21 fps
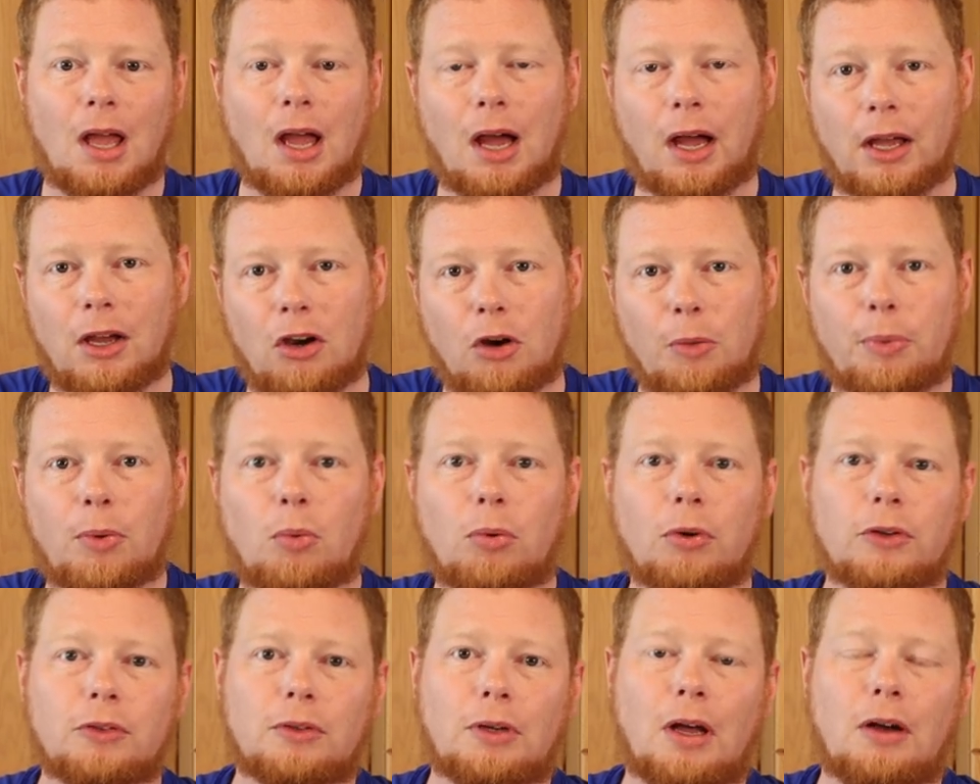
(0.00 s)
I hope it
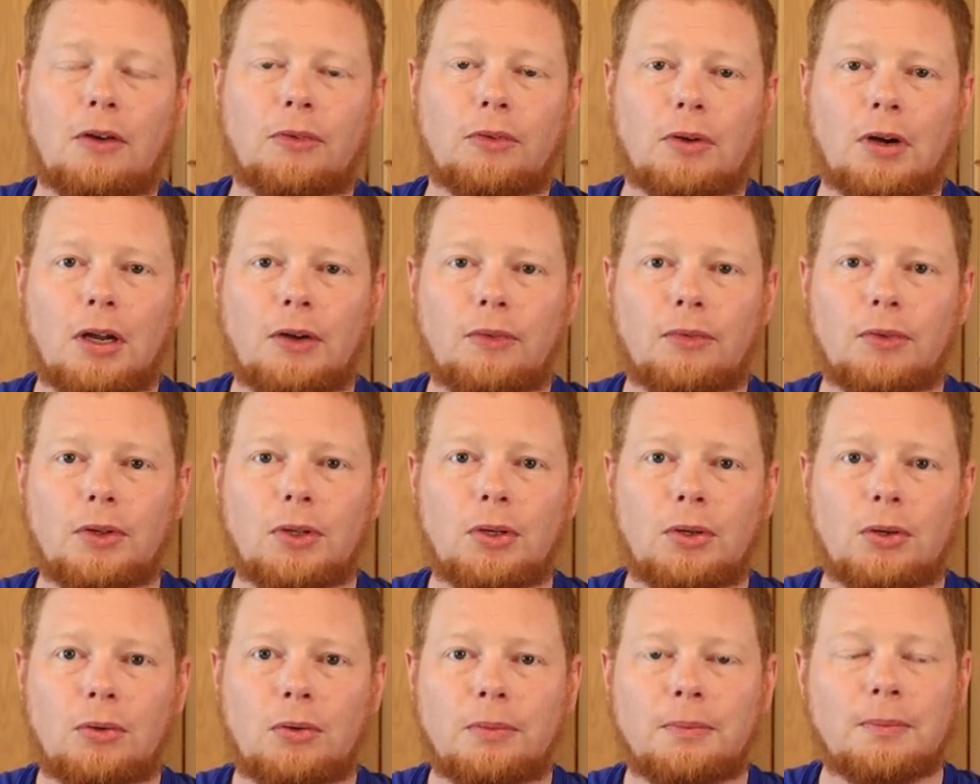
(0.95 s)
worked out great for
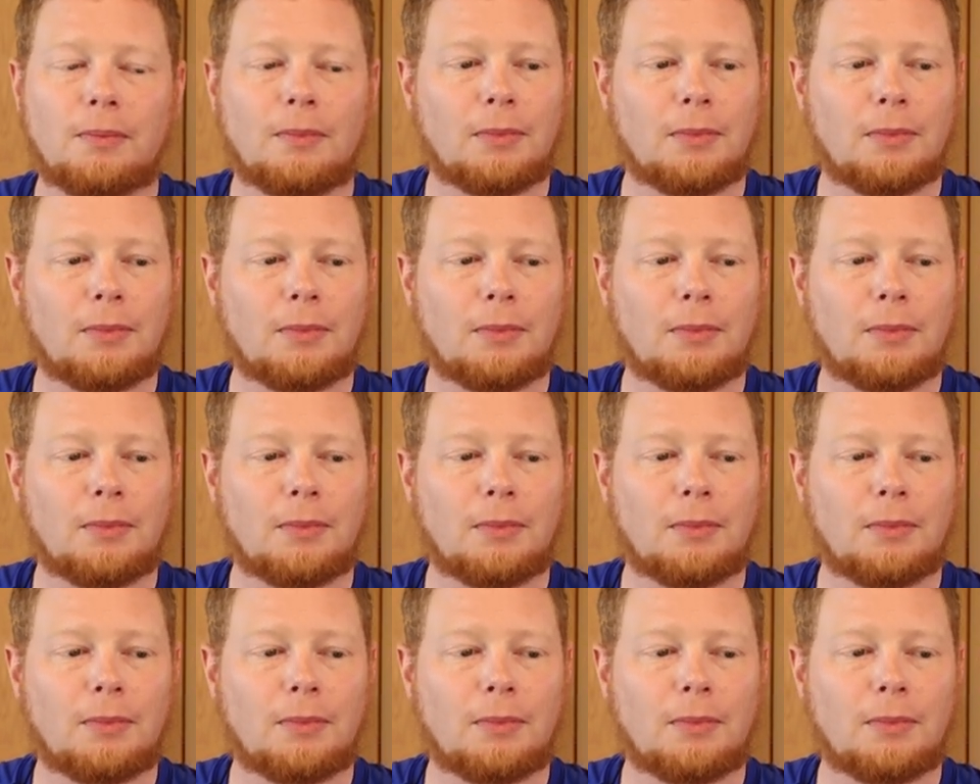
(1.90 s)
you,